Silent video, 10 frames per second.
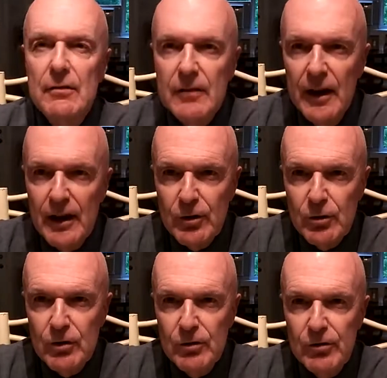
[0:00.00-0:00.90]
Thank you,
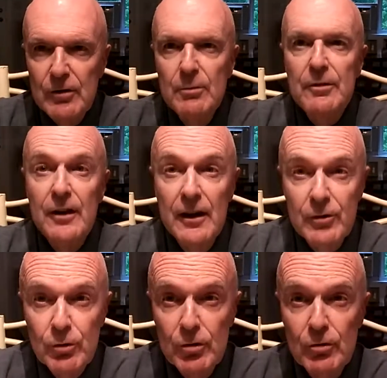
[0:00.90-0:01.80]
YouTube. Thank
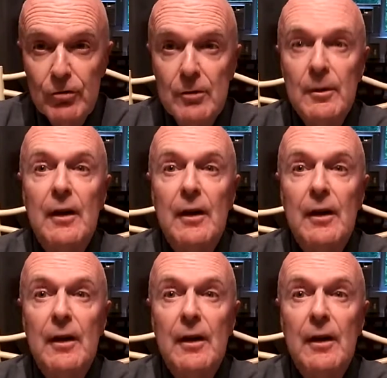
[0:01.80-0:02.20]
you, YouTube.